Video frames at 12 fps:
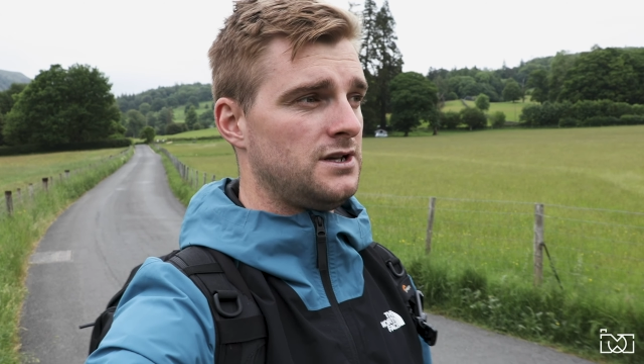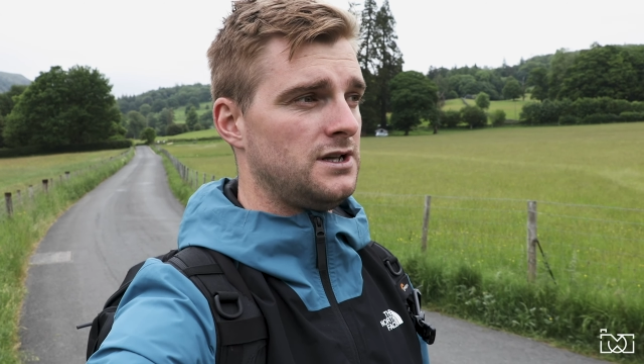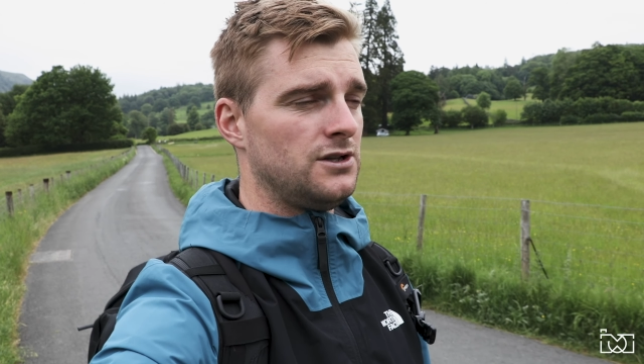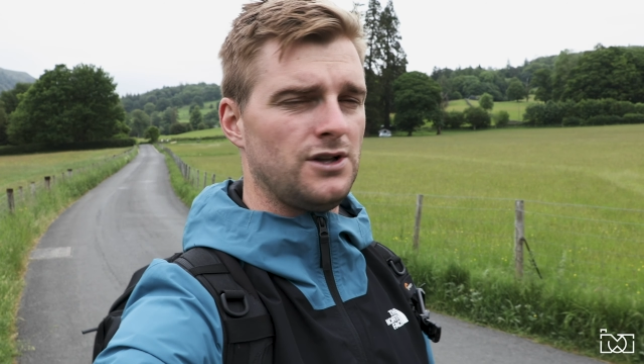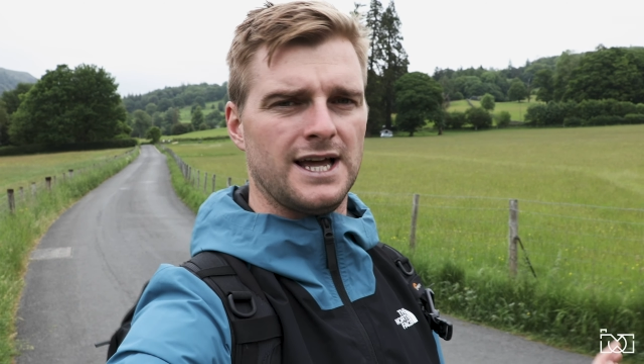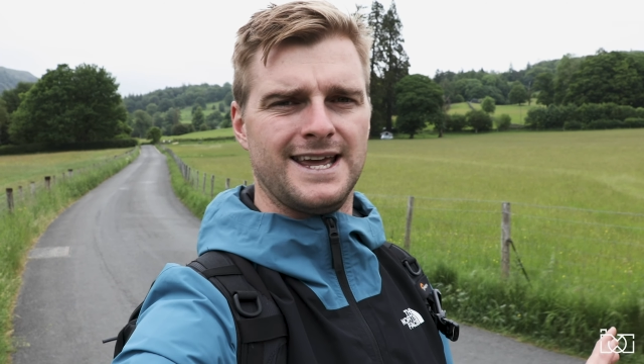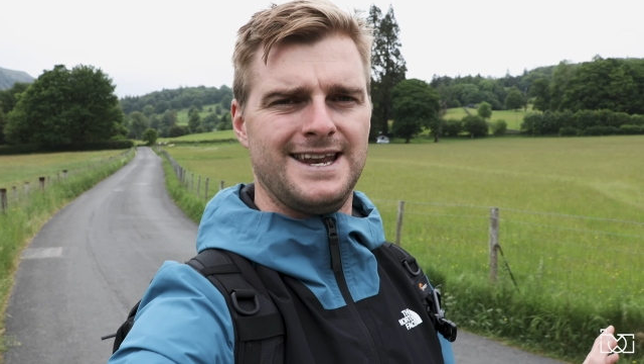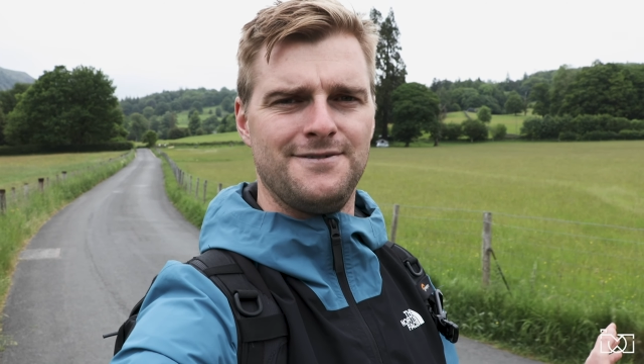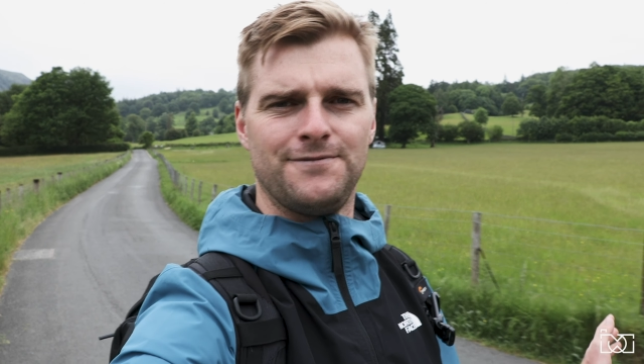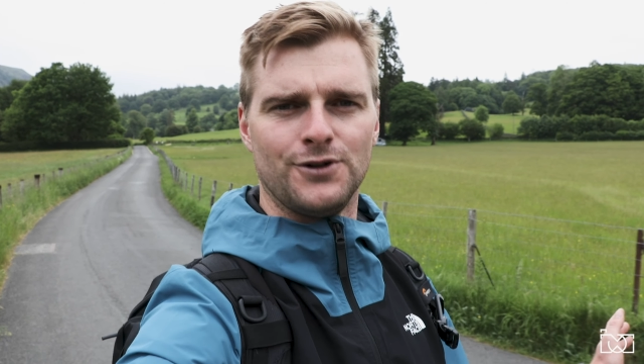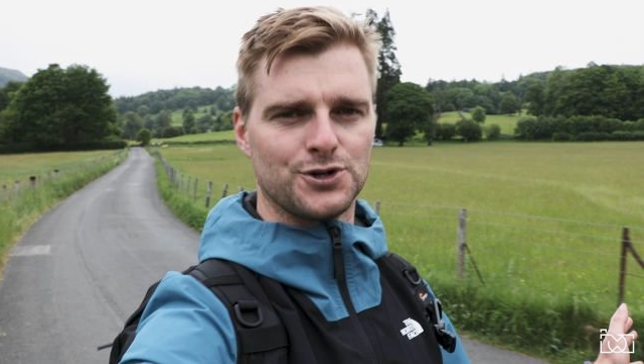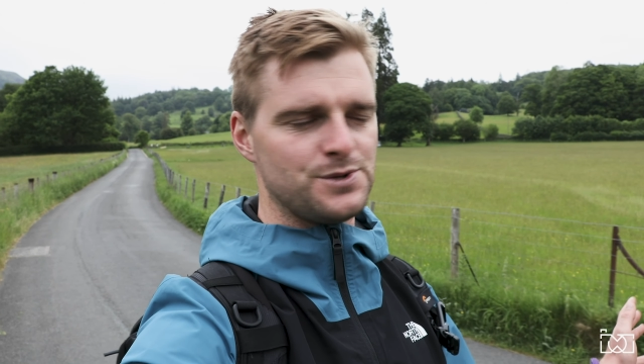it looked like an
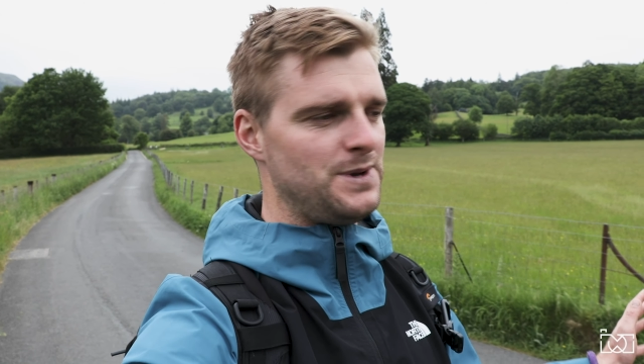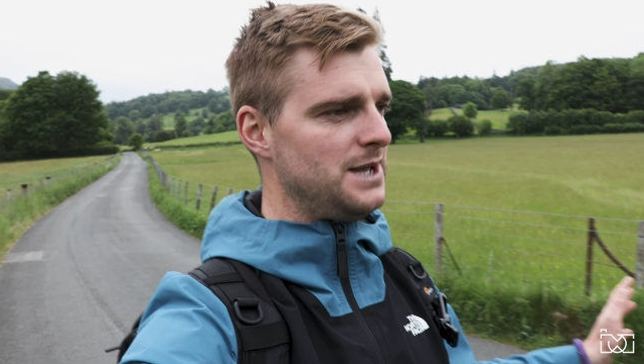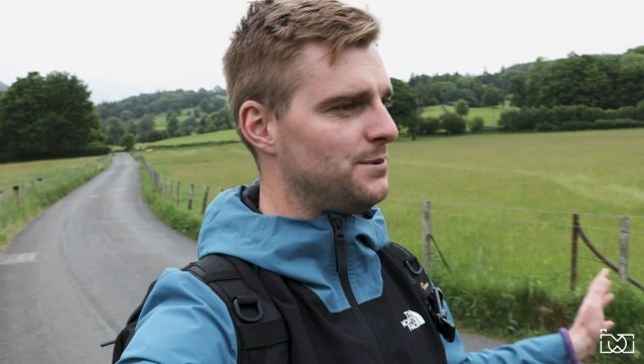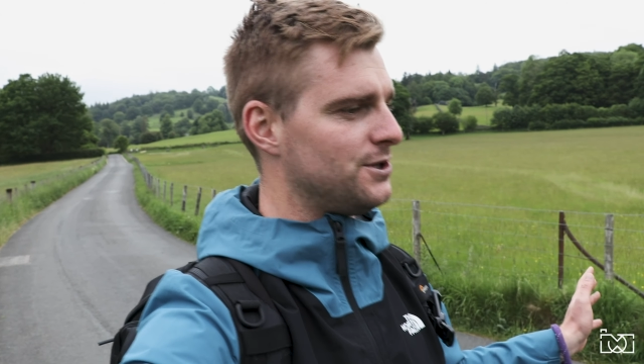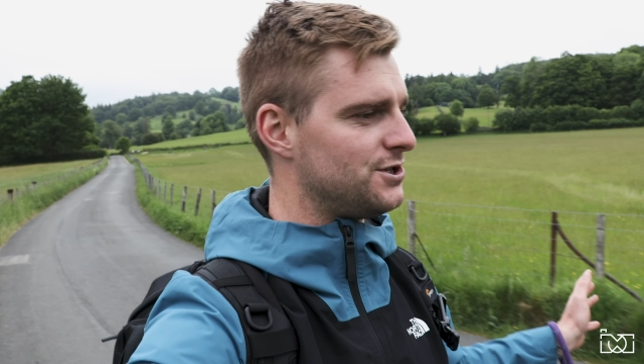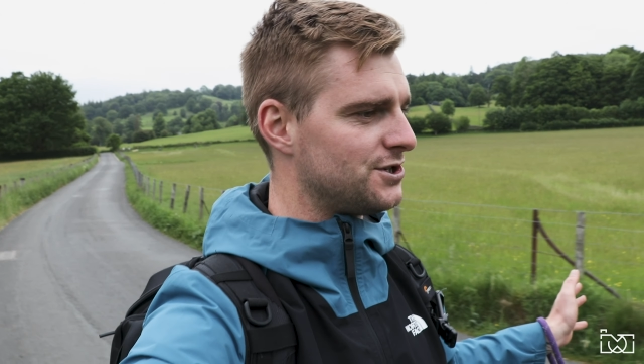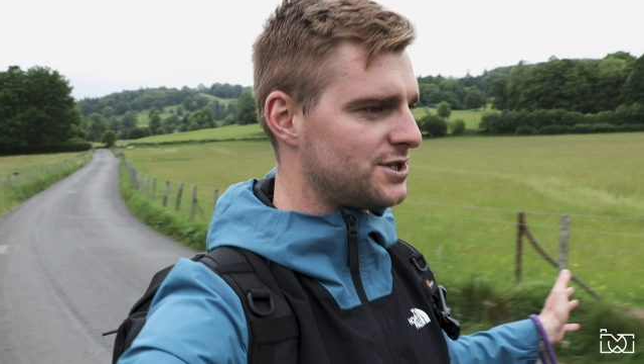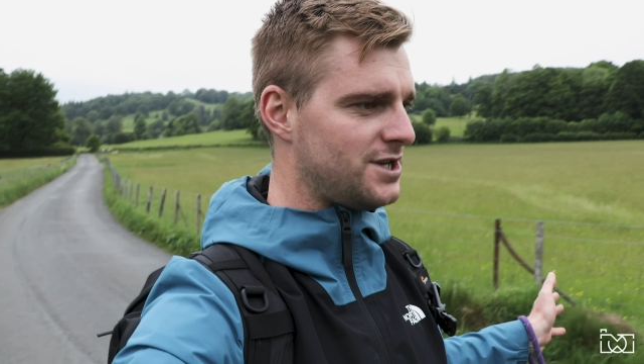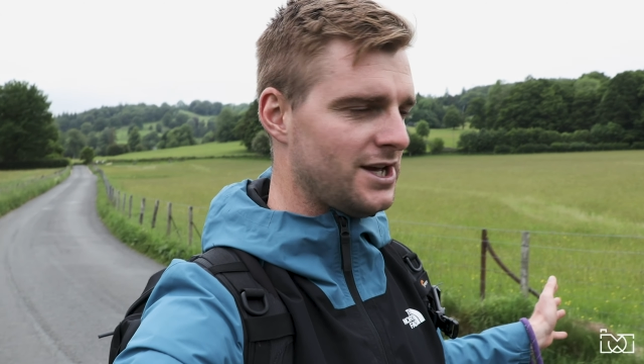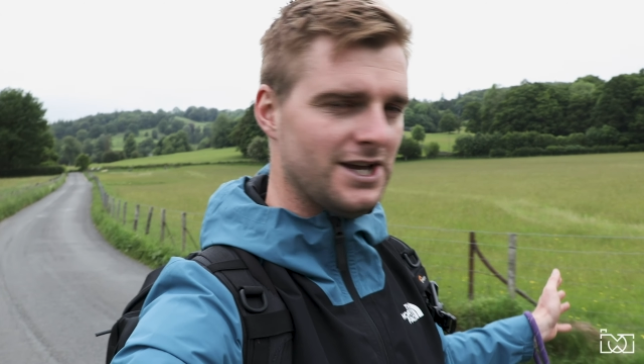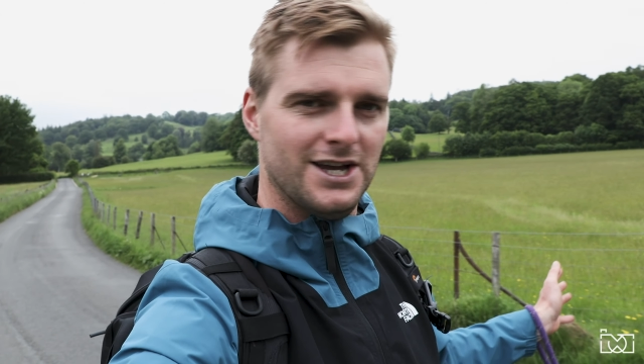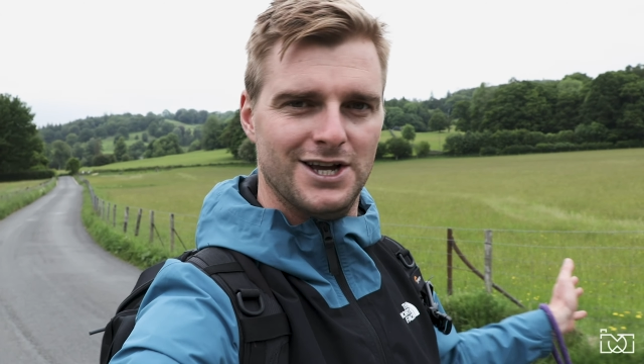influx of people had
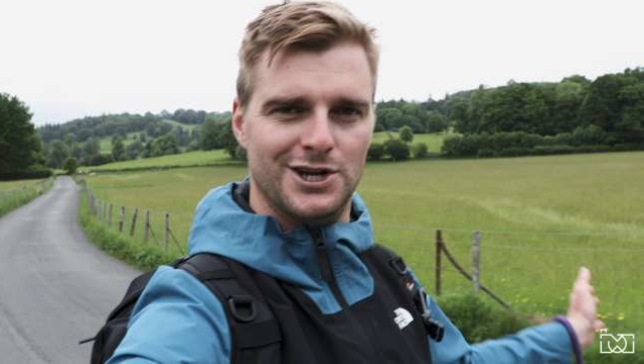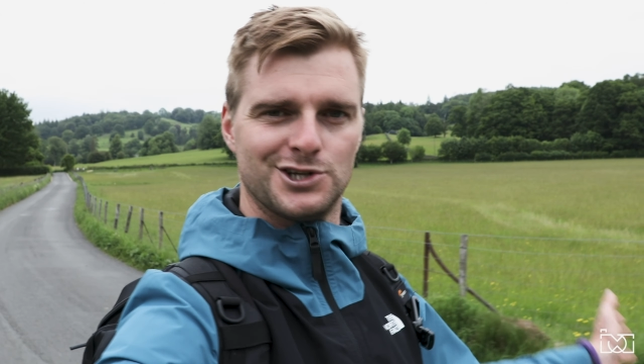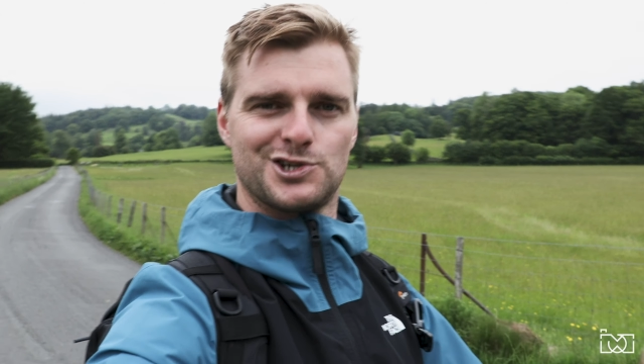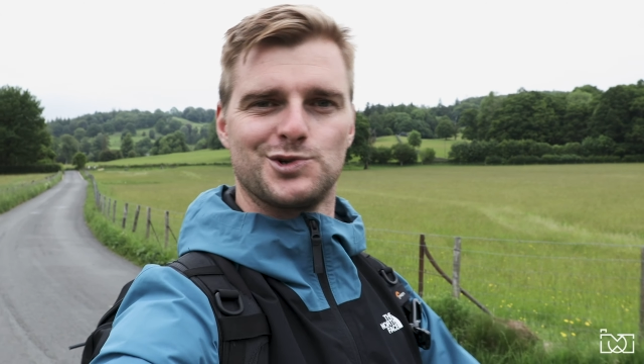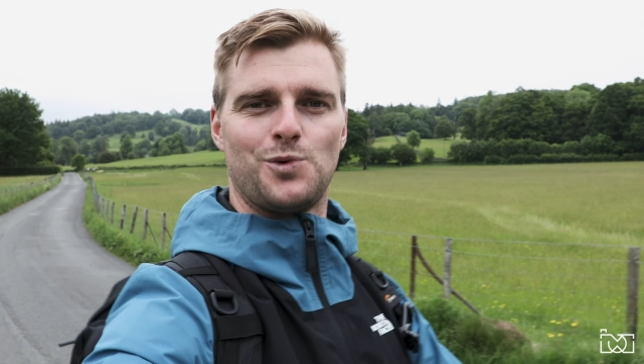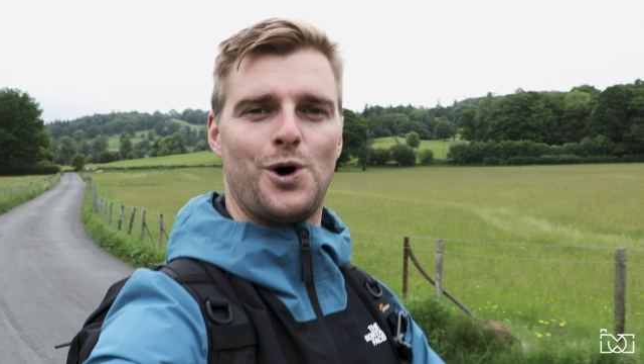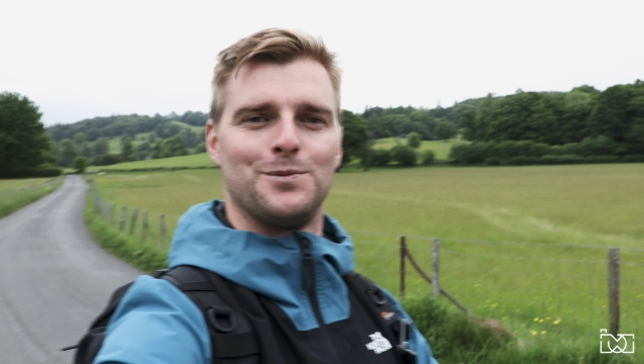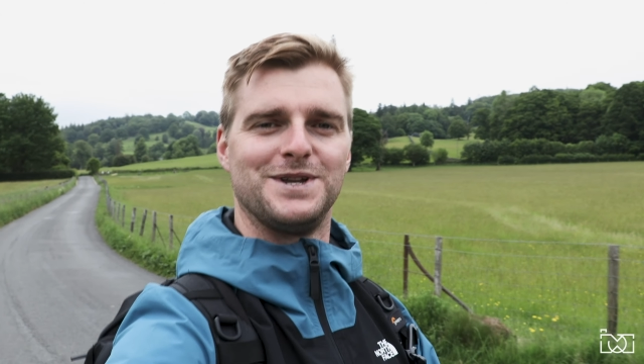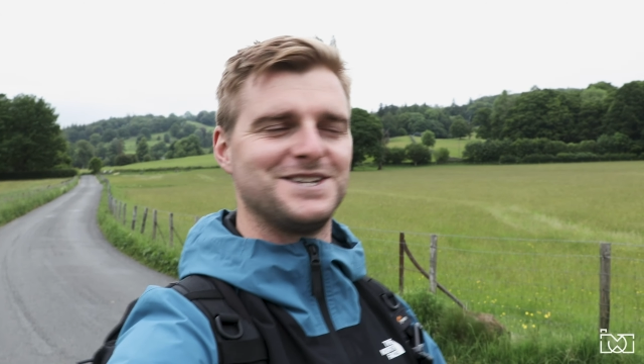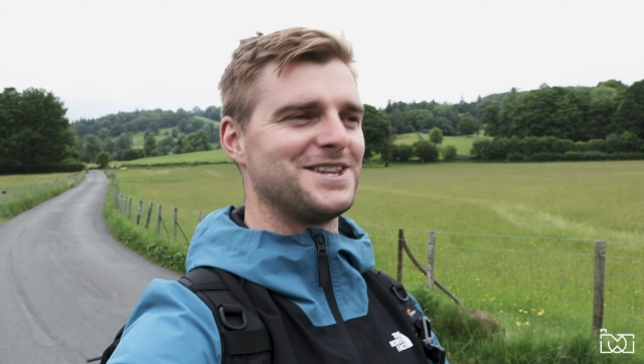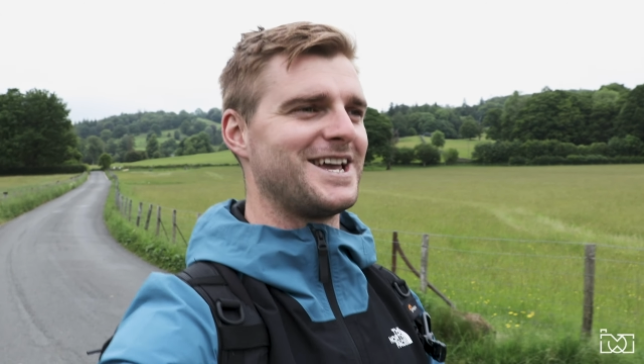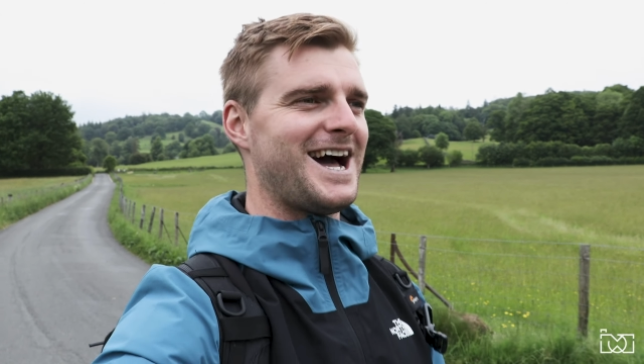just swarmed
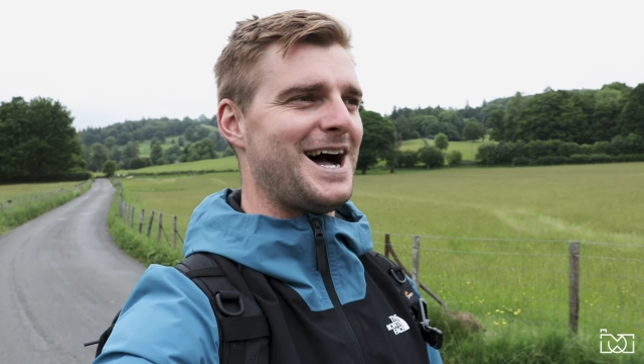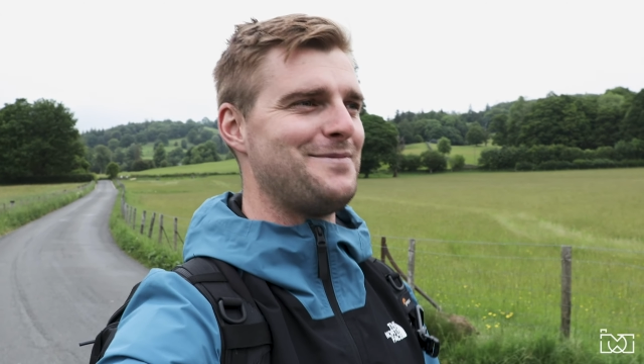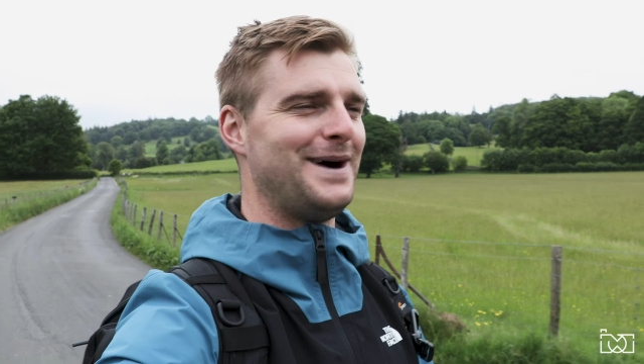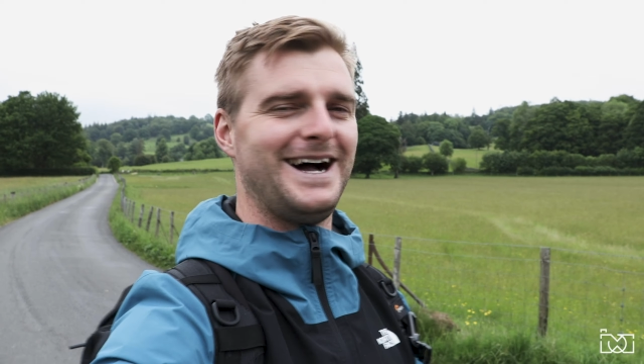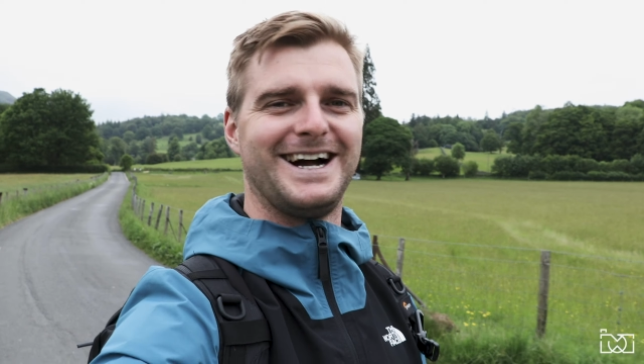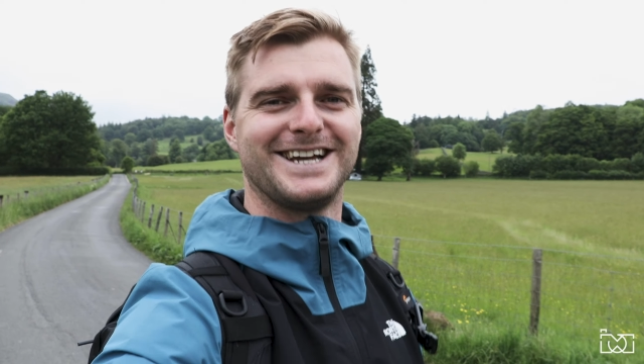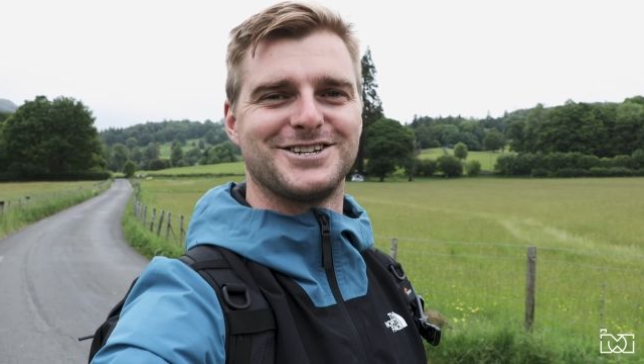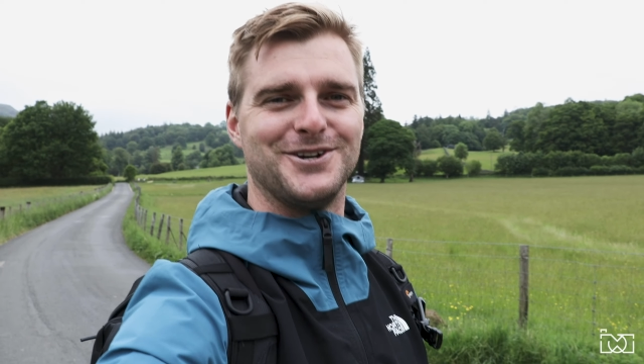into the car park,